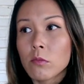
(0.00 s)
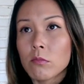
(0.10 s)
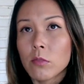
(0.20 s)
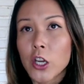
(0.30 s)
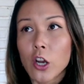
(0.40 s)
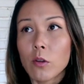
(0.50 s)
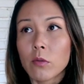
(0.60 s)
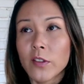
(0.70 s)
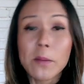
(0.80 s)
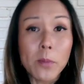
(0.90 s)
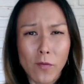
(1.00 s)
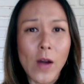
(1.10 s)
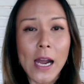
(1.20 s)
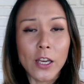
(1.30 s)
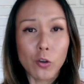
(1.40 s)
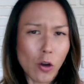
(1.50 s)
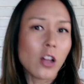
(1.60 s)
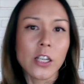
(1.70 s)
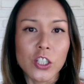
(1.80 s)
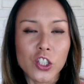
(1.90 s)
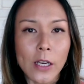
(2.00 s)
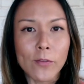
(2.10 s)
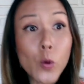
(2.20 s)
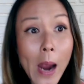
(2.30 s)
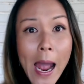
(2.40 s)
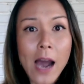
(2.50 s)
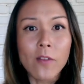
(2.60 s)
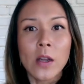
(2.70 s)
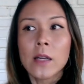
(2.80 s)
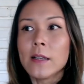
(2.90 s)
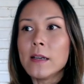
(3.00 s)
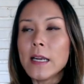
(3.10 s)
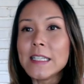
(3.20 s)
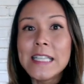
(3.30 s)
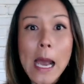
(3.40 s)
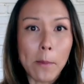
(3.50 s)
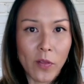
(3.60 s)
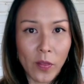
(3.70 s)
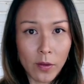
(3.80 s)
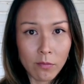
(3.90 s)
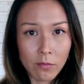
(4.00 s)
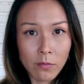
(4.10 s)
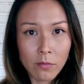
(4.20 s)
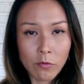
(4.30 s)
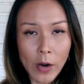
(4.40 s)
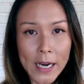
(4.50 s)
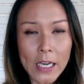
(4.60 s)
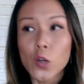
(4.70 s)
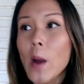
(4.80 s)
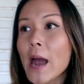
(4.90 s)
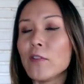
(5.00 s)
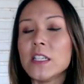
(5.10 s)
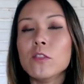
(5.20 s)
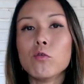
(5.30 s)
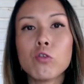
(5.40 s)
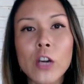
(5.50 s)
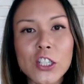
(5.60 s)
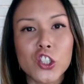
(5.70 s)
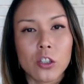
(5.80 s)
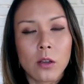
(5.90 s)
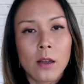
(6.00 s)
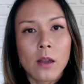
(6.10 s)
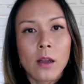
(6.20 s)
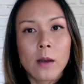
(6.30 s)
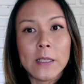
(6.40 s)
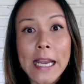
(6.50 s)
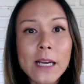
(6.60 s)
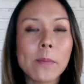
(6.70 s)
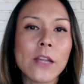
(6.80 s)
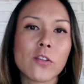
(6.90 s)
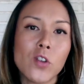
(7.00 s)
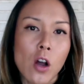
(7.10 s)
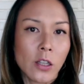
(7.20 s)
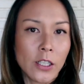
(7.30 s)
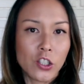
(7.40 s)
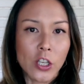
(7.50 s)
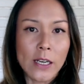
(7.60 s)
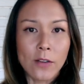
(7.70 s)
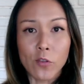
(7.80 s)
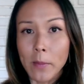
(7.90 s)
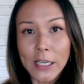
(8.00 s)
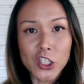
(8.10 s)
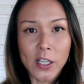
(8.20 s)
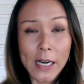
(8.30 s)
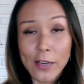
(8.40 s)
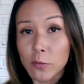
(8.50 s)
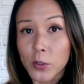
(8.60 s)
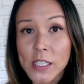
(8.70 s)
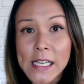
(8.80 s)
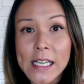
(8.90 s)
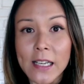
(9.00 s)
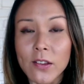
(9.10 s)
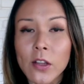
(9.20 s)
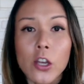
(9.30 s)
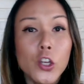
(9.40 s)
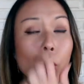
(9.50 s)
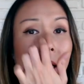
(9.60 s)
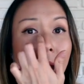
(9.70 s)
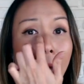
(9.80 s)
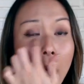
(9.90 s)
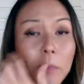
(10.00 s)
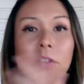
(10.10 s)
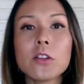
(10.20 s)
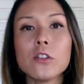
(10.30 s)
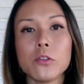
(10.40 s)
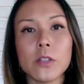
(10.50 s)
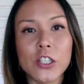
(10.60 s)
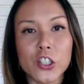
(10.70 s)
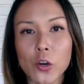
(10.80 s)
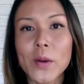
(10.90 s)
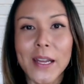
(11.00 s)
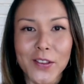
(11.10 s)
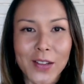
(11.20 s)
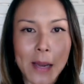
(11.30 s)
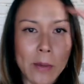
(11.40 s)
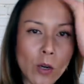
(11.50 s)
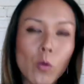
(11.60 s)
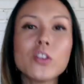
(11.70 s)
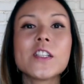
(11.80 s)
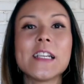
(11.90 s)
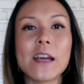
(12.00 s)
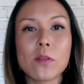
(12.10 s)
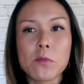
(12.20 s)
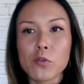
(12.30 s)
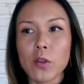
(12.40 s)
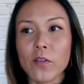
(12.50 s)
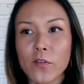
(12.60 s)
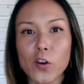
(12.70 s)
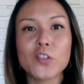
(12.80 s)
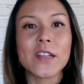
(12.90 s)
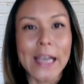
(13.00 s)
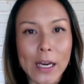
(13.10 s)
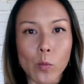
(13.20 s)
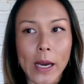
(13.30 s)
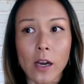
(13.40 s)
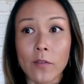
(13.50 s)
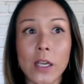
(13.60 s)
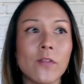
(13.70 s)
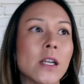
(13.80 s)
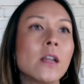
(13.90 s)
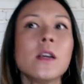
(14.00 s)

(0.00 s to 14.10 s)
you know, simplify your knowledge. If you have depth, right, you have a rich database of knowledge and information and expertise, you can absolutely showcase that. But in order to get them through the first gateway of even